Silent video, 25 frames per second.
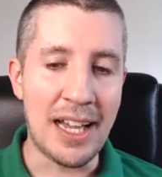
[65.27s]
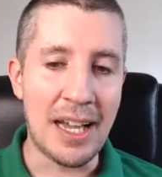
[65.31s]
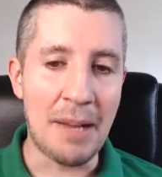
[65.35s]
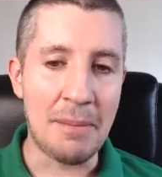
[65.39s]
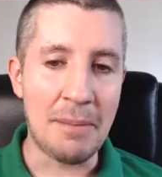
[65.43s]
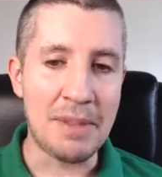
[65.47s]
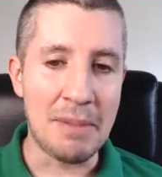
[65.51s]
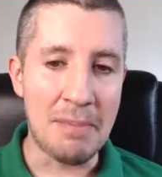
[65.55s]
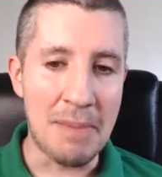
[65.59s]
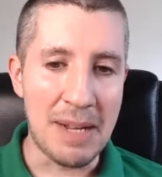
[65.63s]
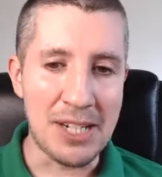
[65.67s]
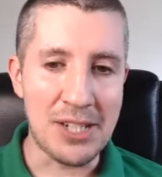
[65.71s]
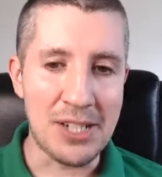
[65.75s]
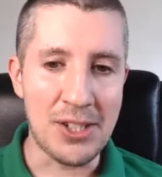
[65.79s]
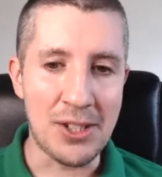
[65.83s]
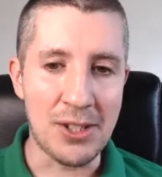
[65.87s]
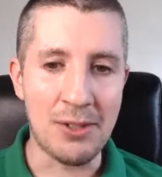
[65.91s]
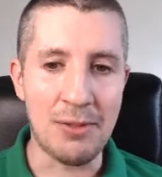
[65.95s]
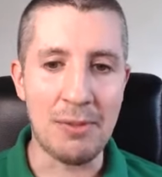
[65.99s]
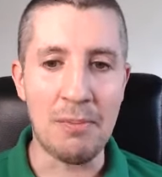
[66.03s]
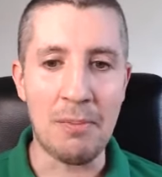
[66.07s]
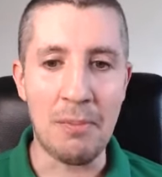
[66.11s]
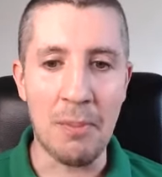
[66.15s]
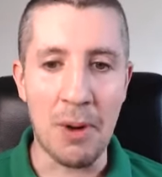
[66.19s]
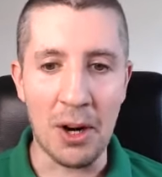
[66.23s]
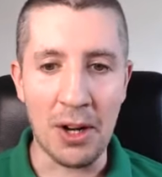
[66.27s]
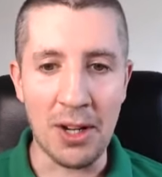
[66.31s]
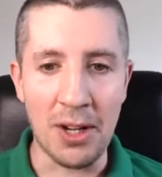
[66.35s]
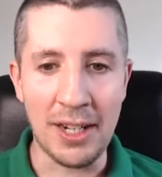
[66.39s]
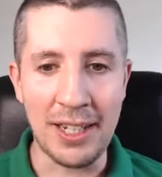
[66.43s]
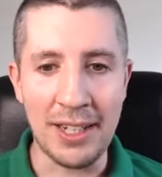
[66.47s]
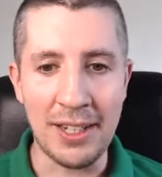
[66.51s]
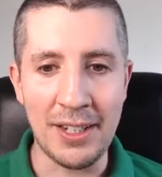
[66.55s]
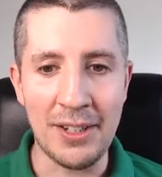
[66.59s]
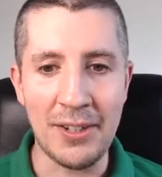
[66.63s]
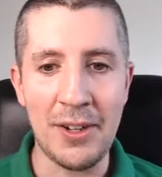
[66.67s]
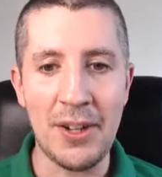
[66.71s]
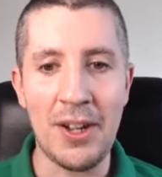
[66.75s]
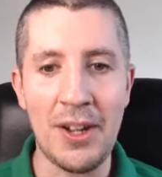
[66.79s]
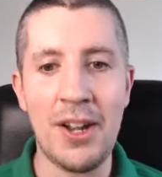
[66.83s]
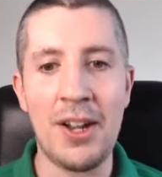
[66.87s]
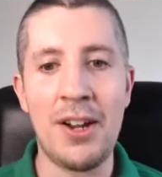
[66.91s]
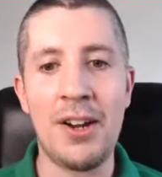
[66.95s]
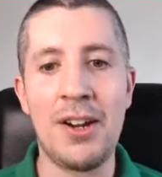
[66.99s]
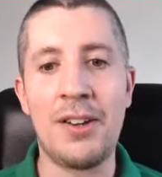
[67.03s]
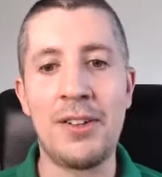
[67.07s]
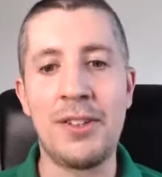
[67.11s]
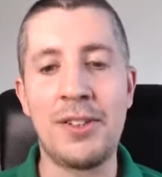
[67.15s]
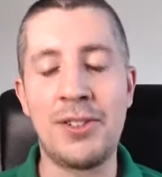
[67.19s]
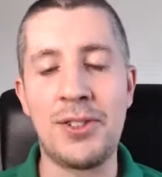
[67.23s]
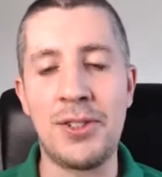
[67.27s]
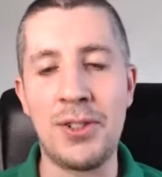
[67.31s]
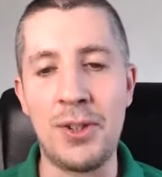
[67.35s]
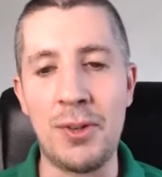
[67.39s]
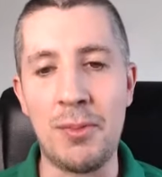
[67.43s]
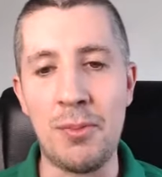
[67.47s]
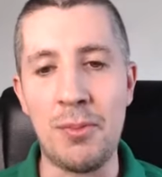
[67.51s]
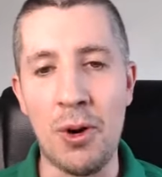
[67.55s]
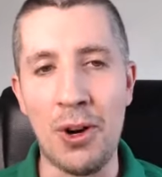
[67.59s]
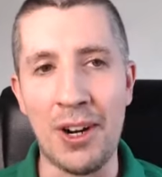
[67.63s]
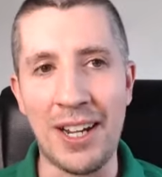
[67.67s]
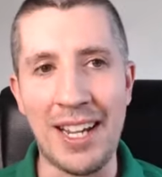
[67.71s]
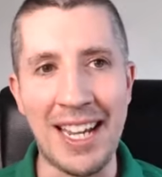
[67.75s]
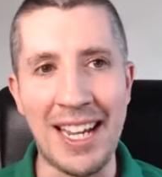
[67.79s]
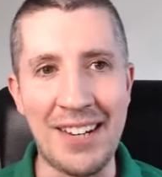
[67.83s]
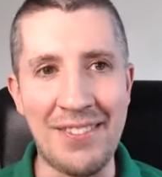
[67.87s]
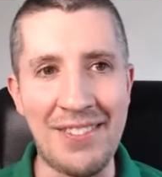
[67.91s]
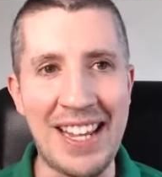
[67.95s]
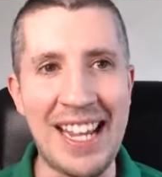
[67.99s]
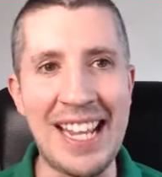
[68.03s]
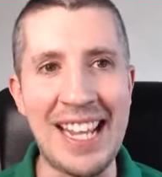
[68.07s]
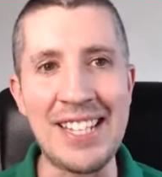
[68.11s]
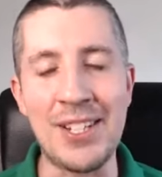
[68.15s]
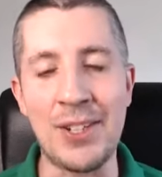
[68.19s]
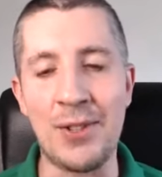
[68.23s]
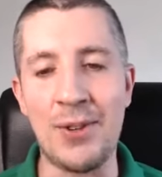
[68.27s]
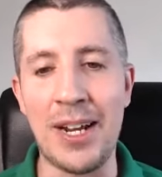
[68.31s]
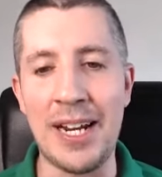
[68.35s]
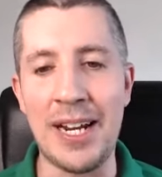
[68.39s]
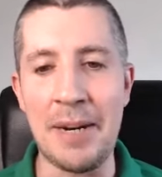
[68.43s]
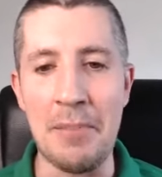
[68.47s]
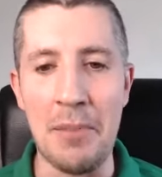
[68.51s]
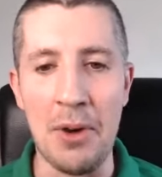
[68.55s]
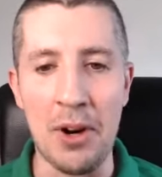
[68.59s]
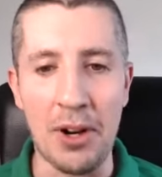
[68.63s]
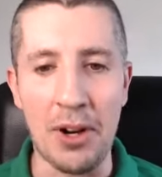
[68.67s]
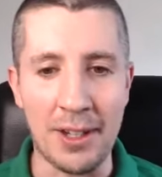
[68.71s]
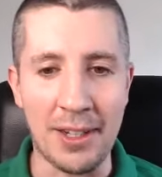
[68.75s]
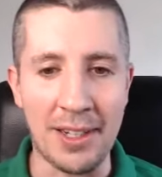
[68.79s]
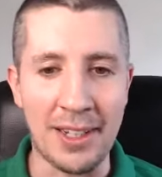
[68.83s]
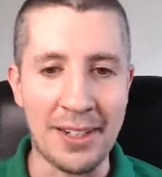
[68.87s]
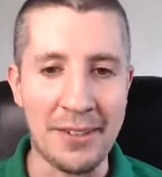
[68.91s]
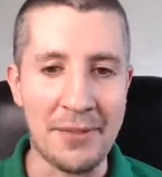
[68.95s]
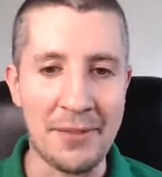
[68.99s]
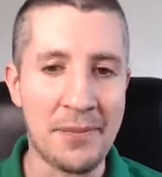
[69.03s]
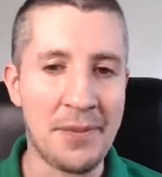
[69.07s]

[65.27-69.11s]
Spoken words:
dimensional marketing to more kind of integrated marketing.